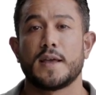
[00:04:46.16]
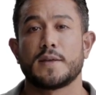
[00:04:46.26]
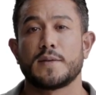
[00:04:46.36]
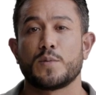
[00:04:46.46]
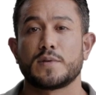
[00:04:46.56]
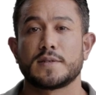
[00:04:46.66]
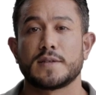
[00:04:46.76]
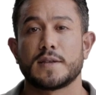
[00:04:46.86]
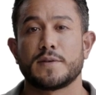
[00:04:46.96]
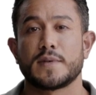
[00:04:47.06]
there was a
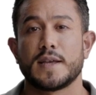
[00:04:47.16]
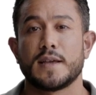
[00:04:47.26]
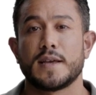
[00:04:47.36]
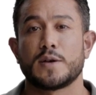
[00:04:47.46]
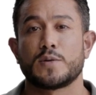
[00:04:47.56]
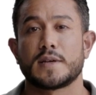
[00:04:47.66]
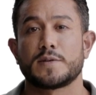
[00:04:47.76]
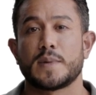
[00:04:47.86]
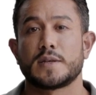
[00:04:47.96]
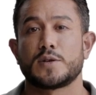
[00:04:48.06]
significant increase
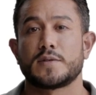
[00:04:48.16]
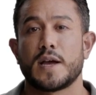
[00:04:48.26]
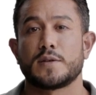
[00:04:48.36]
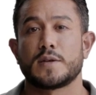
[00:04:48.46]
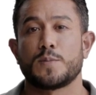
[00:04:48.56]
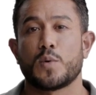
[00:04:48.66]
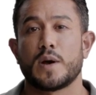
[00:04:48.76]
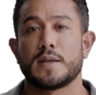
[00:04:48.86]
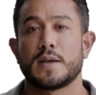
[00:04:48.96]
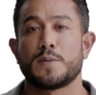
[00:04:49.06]
by
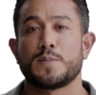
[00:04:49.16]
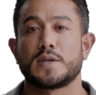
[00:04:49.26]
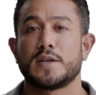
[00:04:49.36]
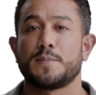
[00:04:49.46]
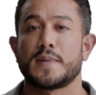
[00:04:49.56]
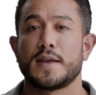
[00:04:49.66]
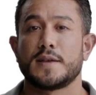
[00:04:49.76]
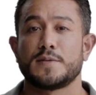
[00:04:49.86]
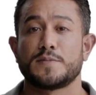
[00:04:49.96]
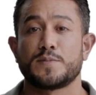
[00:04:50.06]
2001, reaching
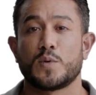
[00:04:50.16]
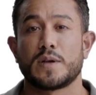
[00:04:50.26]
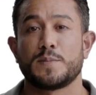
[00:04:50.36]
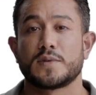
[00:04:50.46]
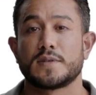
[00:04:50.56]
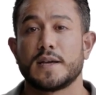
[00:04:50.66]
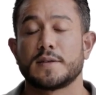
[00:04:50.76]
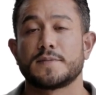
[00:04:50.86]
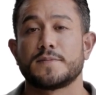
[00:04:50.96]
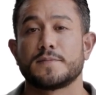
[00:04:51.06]
peaks of 40%.
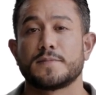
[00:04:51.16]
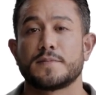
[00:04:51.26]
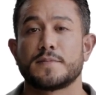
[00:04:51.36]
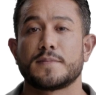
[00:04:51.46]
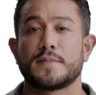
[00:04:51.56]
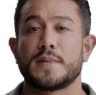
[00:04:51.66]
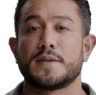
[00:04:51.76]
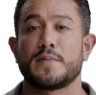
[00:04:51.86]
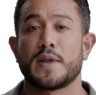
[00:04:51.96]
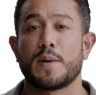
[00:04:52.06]

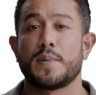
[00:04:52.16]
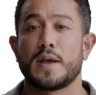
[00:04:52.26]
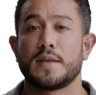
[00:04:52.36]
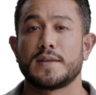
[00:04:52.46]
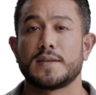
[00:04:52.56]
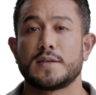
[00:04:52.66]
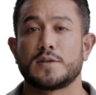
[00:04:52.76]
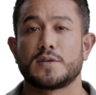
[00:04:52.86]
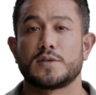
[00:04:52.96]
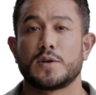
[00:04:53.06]
This phenomenon
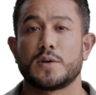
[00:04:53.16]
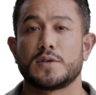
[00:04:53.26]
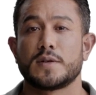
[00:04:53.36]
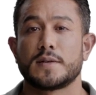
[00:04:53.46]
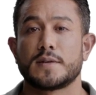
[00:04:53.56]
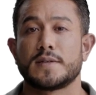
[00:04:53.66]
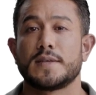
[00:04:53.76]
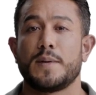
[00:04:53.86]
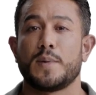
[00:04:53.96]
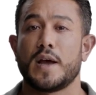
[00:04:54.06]
continued to surge,
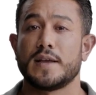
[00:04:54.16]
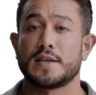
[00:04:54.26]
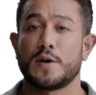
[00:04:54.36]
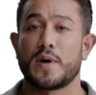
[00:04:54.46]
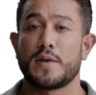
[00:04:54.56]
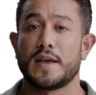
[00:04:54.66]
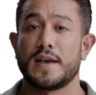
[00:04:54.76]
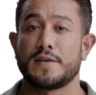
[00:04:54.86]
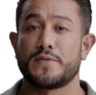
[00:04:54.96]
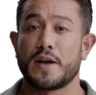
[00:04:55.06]
stabilizing around
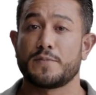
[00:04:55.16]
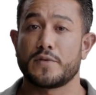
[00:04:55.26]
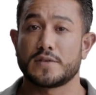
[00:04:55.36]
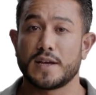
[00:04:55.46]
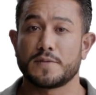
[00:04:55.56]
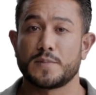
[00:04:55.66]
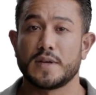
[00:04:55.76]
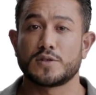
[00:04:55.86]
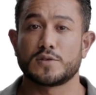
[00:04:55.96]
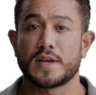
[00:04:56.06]
85% by
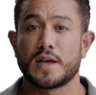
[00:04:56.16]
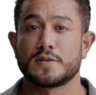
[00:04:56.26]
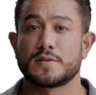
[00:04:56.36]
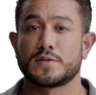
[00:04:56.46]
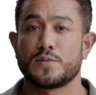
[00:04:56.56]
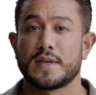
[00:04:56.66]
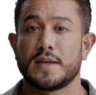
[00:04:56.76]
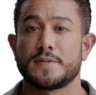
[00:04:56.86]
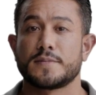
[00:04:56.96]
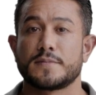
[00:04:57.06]

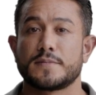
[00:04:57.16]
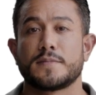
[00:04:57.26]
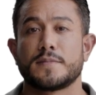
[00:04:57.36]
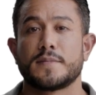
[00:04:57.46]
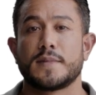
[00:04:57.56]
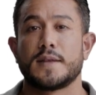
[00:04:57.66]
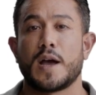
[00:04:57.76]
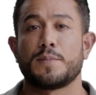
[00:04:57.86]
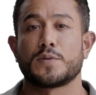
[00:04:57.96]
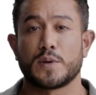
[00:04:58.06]
2003. This
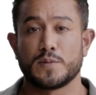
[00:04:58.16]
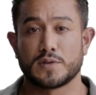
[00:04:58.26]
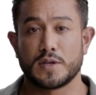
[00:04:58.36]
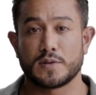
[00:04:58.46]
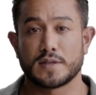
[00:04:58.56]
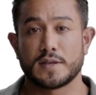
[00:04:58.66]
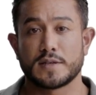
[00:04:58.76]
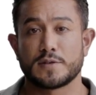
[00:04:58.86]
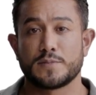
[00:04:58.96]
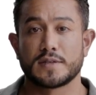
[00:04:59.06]
upswing resulted in a
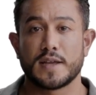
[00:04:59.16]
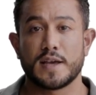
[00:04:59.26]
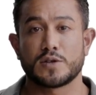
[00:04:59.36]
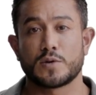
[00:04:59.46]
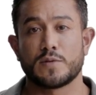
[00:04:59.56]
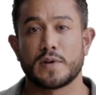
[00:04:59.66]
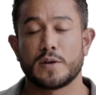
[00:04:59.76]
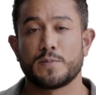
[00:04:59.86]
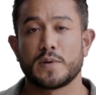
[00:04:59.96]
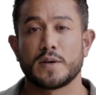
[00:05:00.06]
substantial
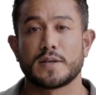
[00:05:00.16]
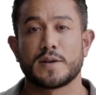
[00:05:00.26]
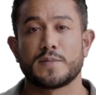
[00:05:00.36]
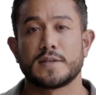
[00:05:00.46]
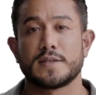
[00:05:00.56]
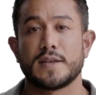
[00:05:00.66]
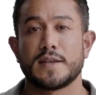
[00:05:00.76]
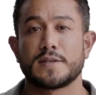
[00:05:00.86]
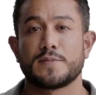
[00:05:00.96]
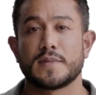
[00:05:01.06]
availability of
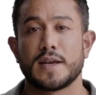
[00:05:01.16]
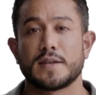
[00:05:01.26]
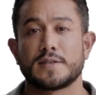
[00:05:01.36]
extensive data